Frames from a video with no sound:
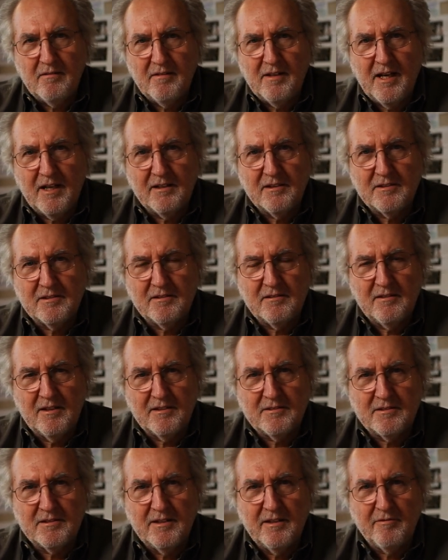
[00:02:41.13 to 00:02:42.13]

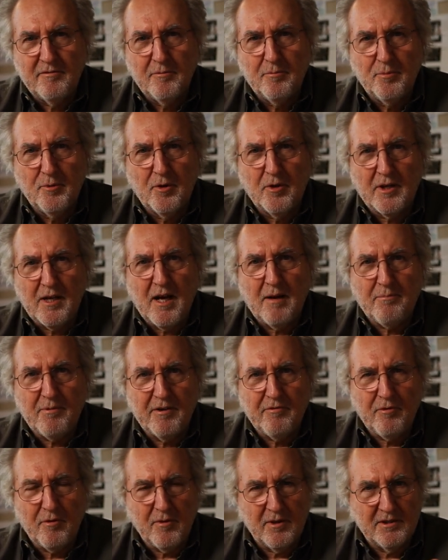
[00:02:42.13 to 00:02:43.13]
that's never brought up.
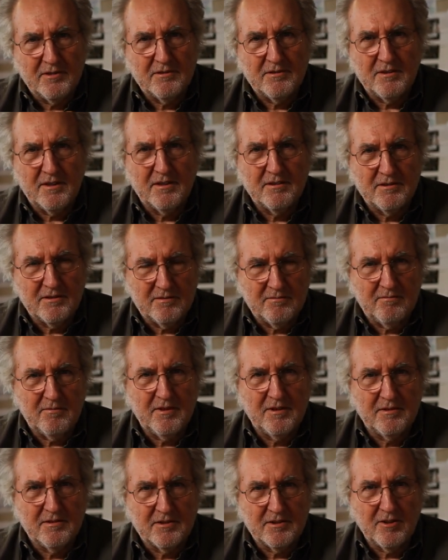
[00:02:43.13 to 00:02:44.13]
Everyone
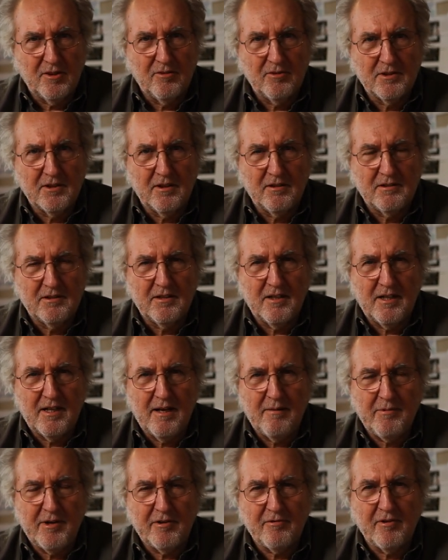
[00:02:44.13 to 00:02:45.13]
is sold on
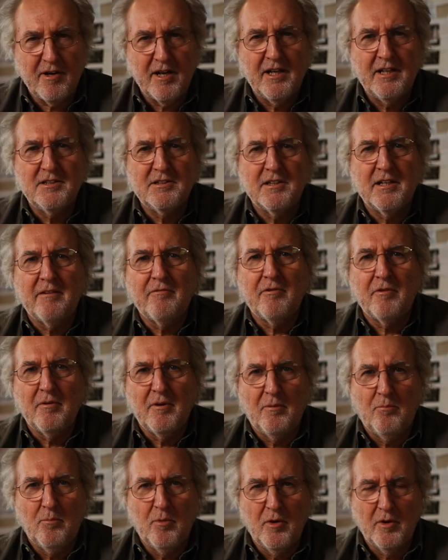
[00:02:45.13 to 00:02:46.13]
dynamic range and
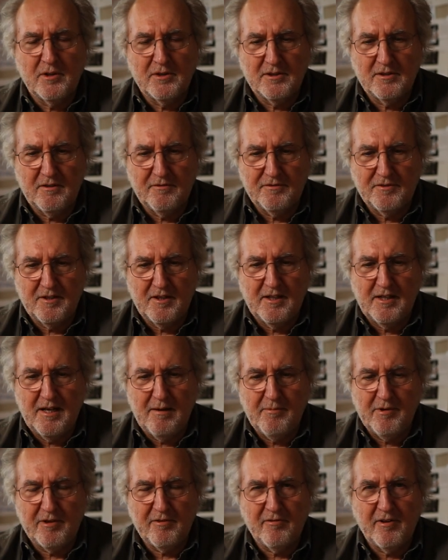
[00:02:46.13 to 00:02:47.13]
everyone works off
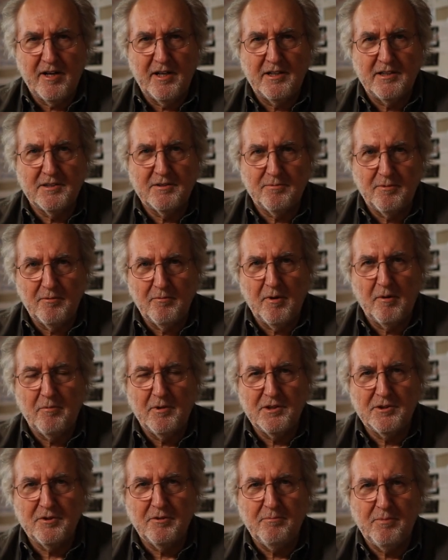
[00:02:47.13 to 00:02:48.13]
dynamic range. But what we
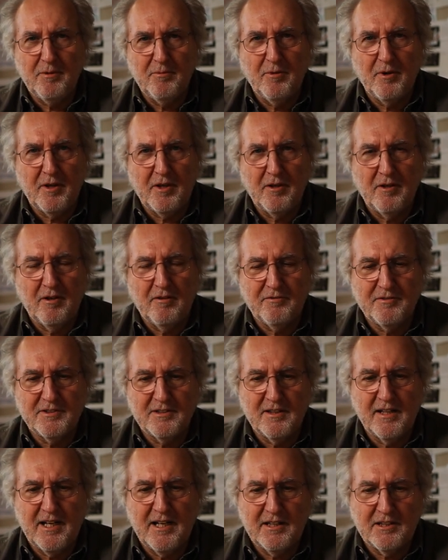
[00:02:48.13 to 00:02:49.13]
should be working off is
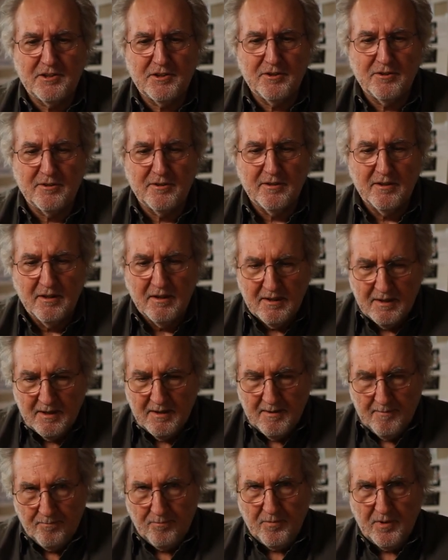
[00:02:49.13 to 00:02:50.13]
latitude.
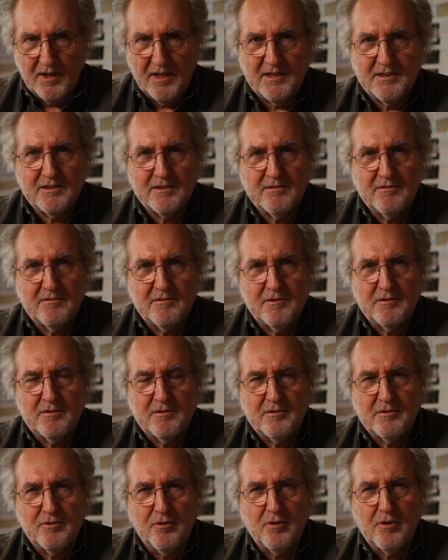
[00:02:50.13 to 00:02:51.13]
But let's
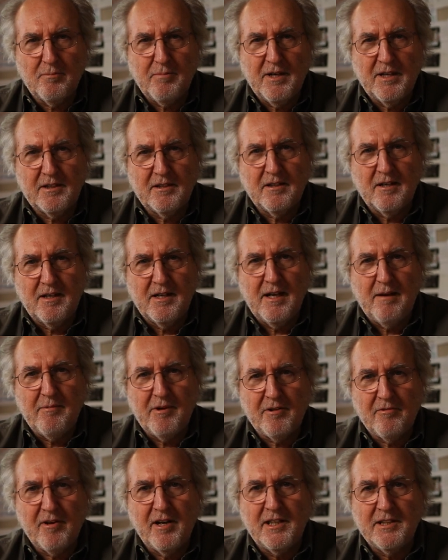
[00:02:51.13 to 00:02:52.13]
talk about
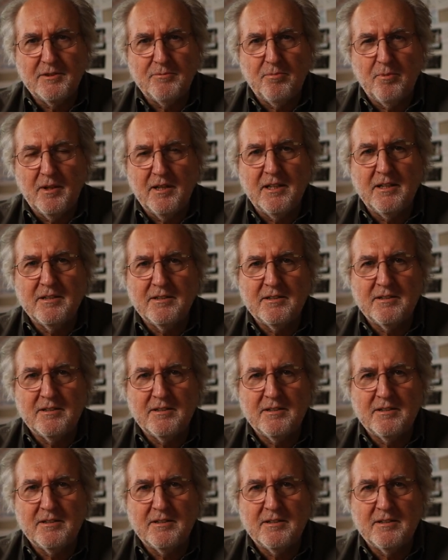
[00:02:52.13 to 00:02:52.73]
dynamic range. What is